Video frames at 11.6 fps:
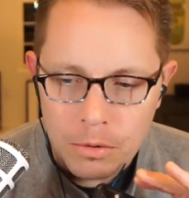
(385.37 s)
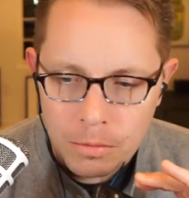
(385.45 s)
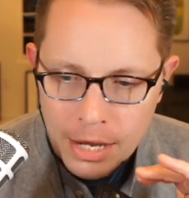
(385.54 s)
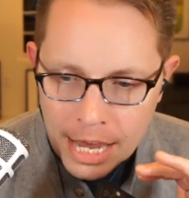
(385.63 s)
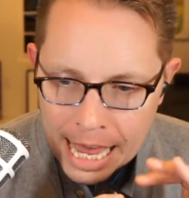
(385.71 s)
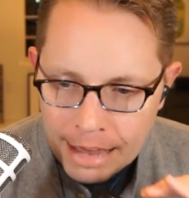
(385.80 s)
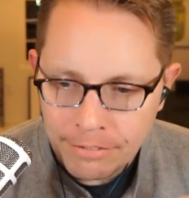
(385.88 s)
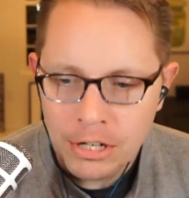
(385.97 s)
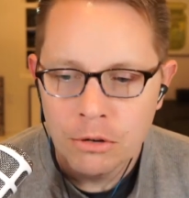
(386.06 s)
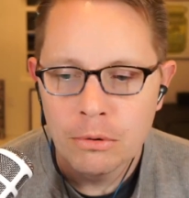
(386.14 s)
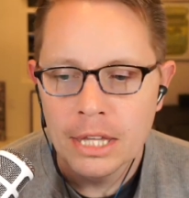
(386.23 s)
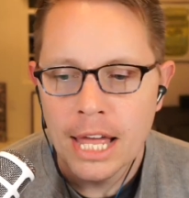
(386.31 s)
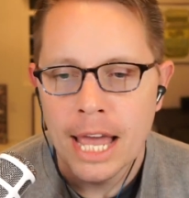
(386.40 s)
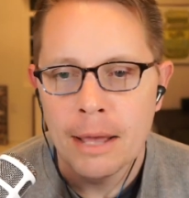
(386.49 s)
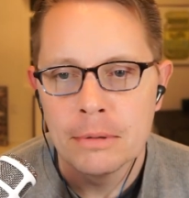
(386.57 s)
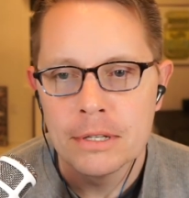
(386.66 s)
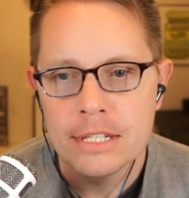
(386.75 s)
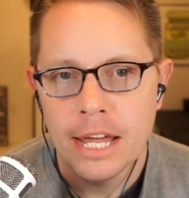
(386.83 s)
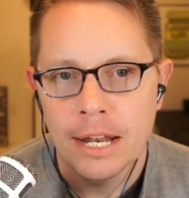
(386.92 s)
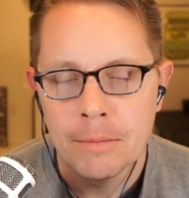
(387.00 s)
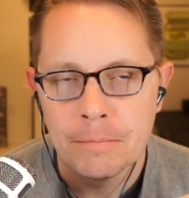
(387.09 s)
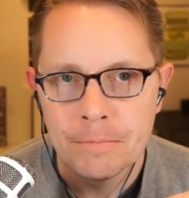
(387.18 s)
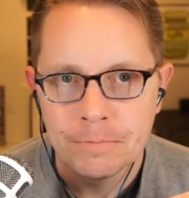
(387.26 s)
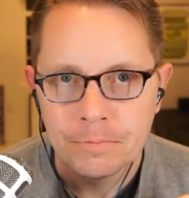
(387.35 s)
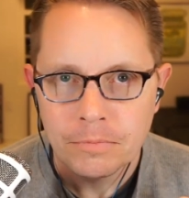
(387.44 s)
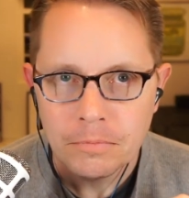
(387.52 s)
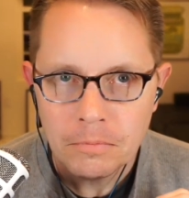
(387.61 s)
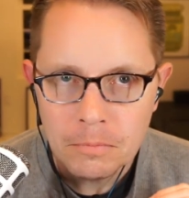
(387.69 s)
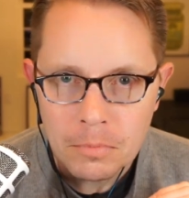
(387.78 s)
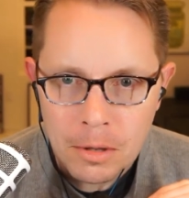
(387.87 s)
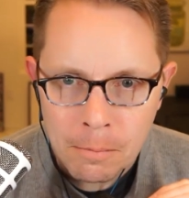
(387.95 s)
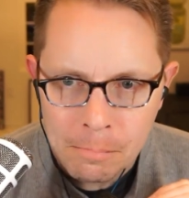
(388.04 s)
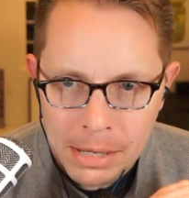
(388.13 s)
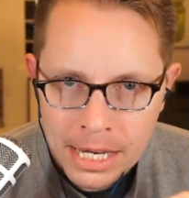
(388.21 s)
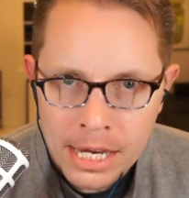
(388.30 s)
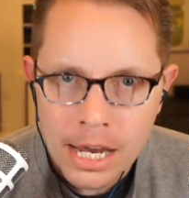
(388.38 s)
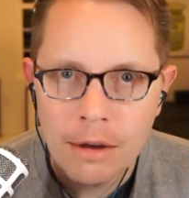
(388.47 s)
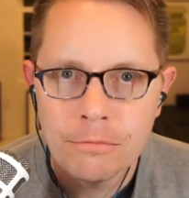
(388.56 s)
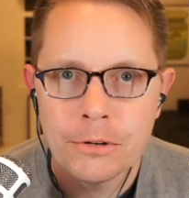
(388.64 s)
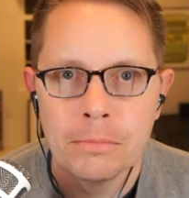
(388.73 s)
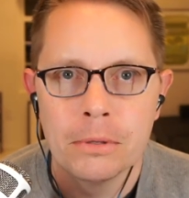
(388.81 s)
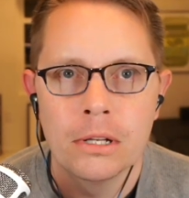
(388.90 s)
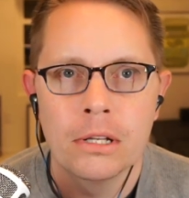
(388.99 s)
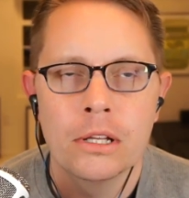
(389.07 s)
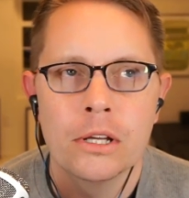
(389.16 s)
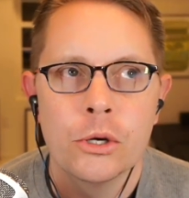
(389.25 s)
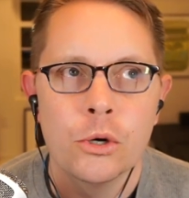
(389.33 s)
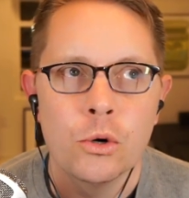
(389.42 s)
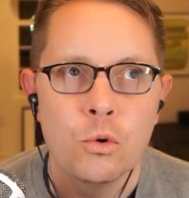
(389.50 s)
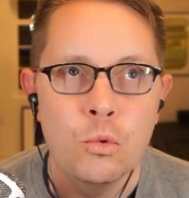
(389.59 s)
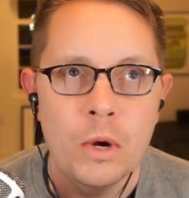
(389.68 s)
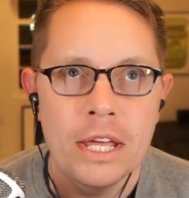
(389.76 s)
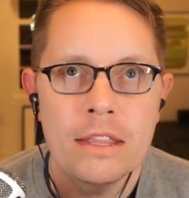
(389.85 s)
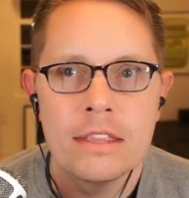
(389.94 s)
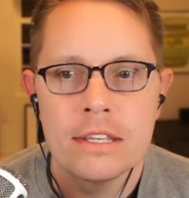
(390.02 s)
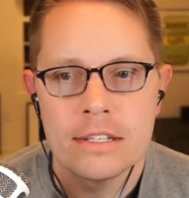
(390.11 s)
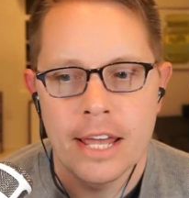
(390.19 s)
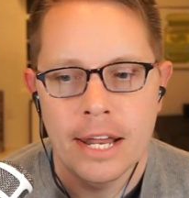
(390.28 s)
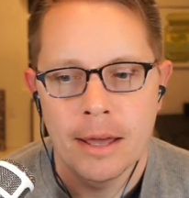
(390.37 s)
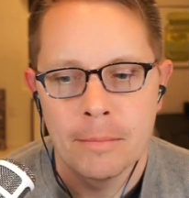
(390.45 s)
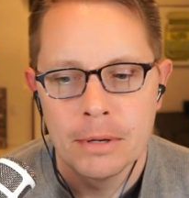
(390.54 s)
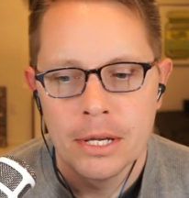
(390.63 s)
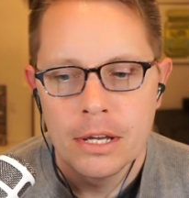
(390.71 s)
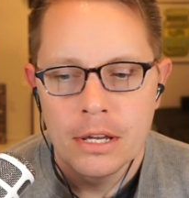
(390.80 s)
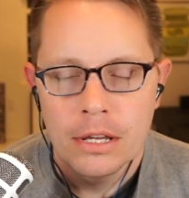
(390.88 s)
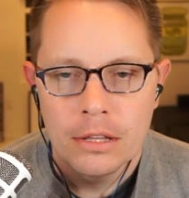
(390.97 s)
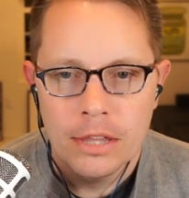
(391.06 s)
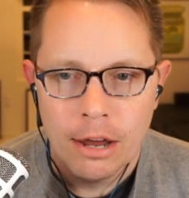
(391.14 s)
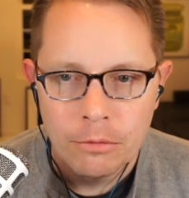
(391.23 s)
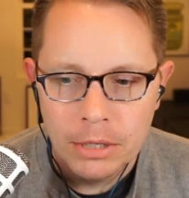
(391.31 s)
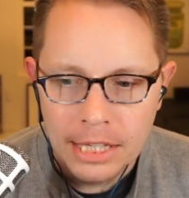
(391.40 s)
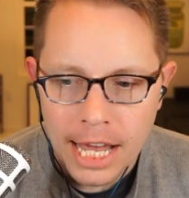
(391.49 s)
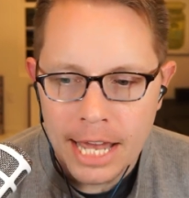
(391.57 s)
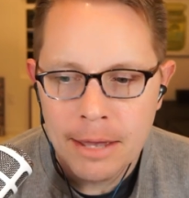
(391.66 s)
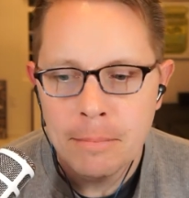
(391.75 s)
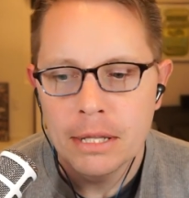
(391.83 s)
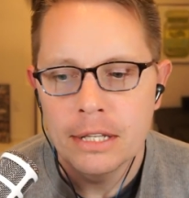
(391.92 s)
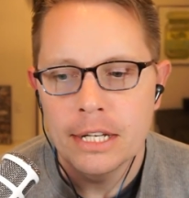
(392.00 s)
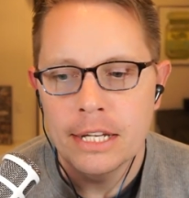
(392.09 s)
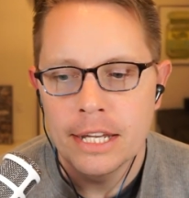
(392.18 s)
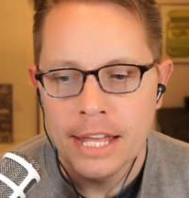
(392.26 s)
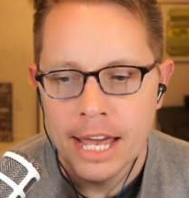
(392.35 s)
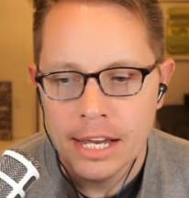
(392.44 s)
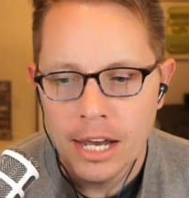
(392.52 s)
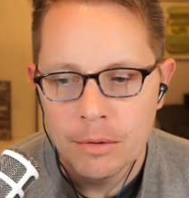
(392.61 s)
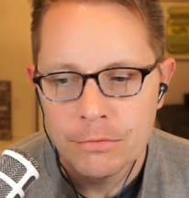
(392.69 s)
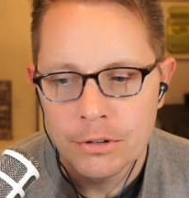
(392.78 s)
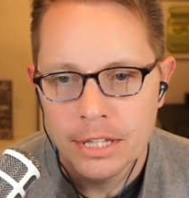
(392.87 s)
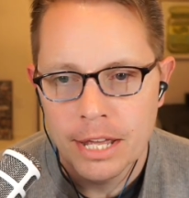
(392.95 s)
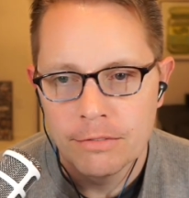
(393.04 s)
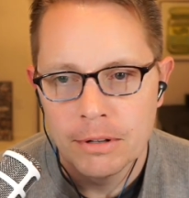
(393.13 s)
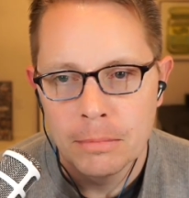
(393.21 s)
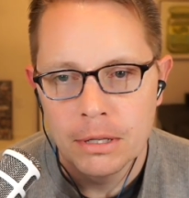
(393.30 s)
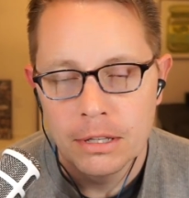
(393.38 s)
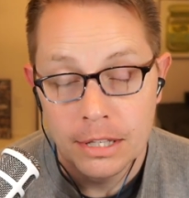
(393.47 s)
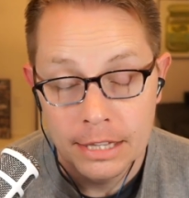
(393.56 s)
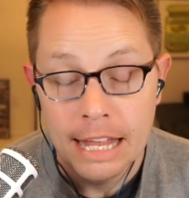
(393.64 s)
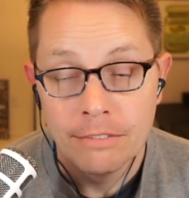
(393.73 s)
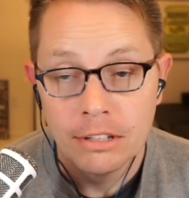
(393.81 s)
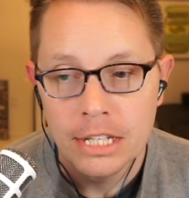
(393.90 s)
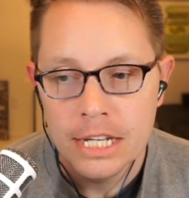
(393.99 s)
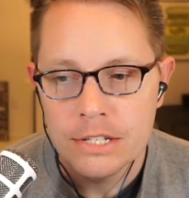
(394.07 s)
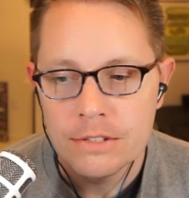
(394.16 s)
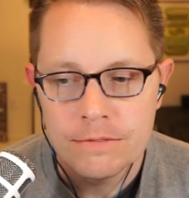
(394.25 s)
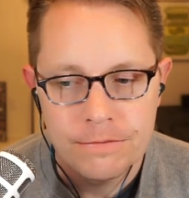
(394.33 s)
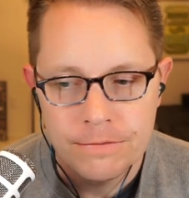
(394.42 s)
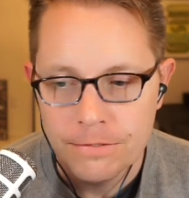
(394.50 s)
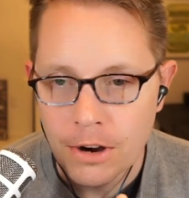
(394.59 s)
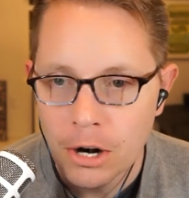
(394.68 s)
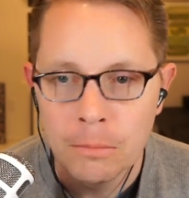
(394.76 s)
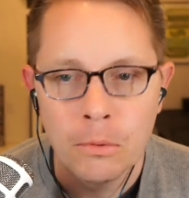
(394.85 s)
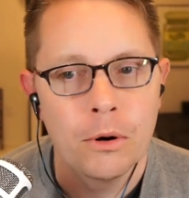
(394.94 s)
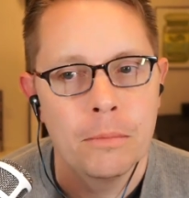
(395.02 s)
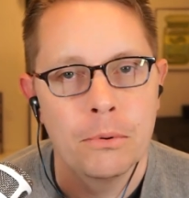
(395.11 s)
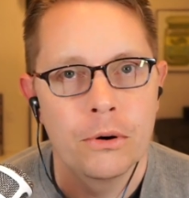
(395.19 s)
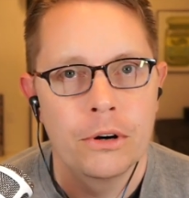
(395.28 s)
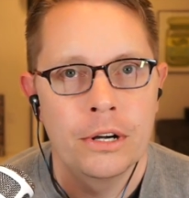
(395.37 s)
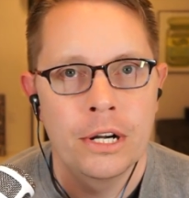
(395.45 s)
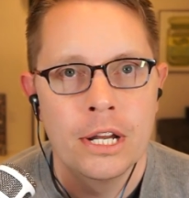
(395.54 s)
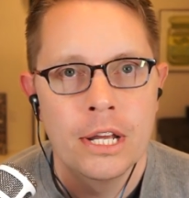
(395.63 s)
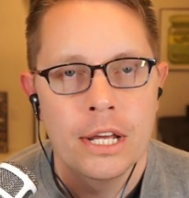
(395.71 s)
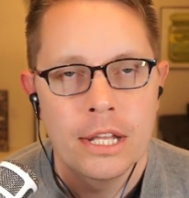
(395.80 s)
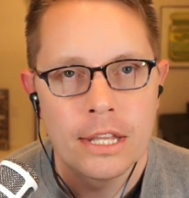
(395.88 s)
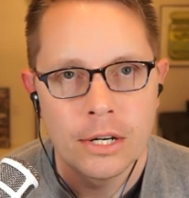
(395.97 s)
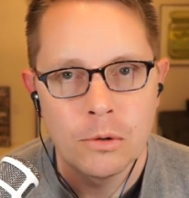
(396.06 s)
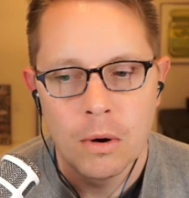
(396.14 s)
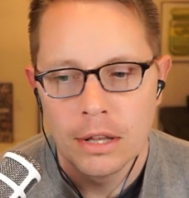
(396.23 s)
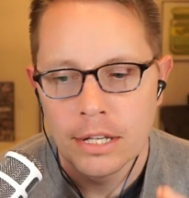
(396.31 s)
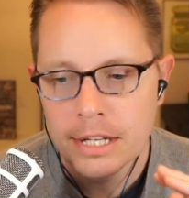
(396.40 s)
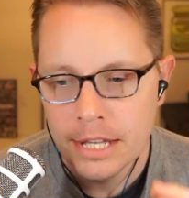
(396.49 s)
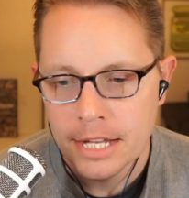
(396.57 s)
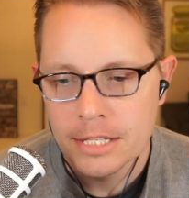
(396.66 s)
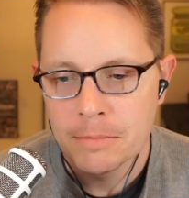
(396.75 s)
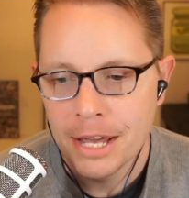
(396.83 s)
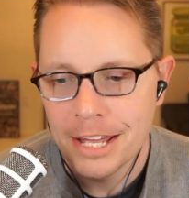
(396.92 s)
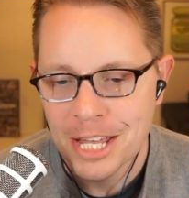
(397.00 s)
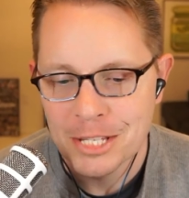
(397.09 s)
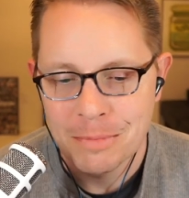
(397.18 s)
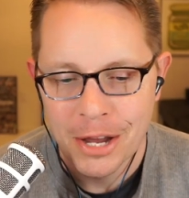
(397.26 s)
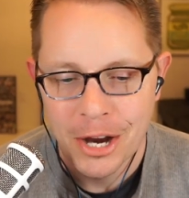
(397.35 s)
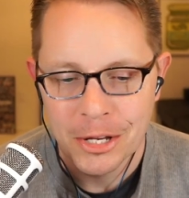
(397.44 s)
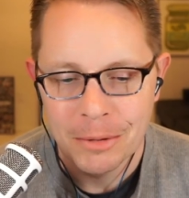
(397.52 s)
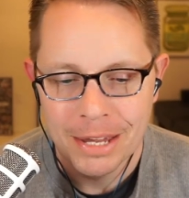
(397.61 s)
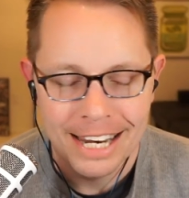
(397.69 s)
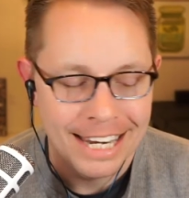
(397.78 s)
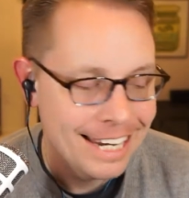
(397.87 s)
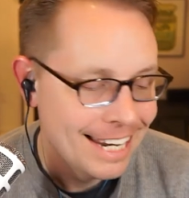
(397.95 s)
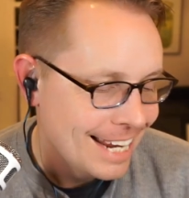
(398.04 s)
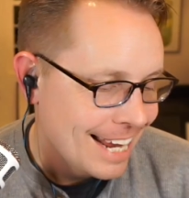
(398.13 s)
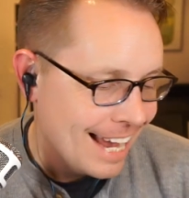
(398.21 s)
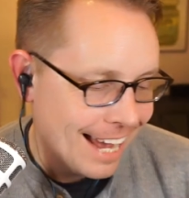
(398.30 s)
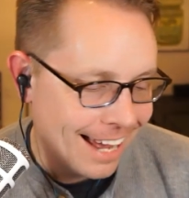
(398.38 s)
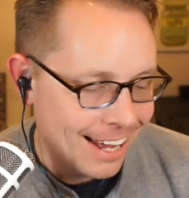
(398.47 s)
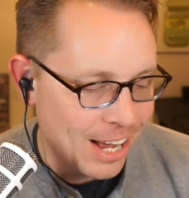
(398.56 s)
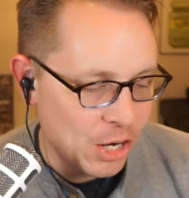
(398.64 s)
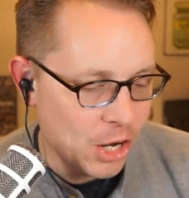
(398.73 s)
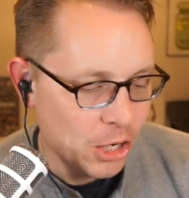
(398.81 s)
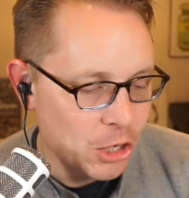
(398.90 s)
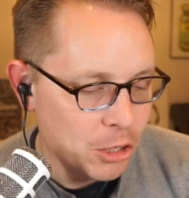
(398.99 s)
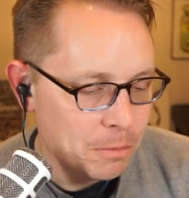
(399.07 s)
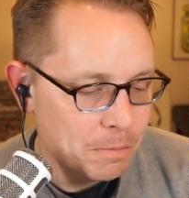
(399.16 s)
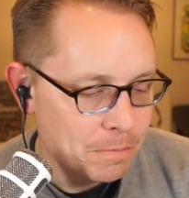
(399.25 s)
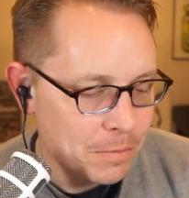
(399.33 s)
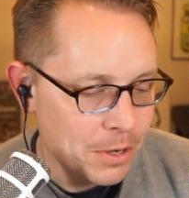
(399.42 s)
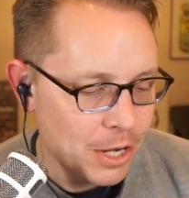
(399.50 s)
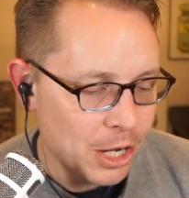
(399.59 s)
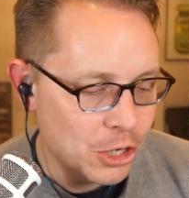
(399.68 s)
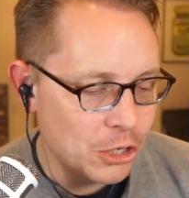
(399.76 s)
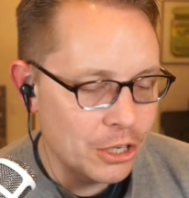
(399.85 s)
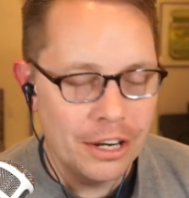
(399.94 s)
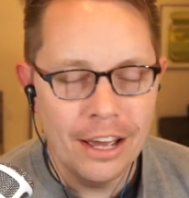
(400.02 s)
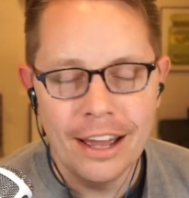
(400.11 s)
having a reliable setup, being comfortable with the setup, that reliability and that comfort level is far more important than quality. That's my argument. And a good